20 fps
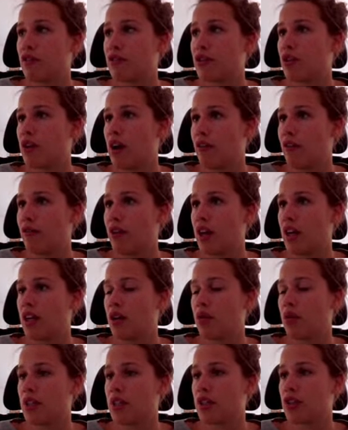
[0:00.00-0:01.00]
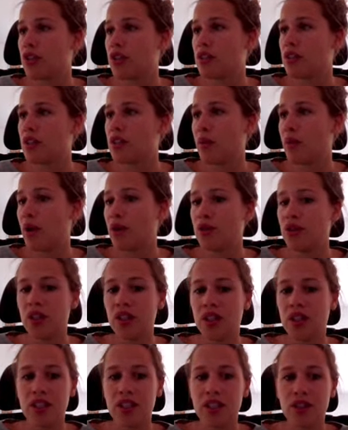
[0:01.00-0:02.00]
you have any questions about
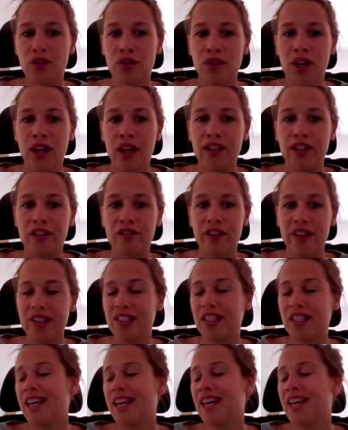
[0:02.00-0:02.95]
this online event.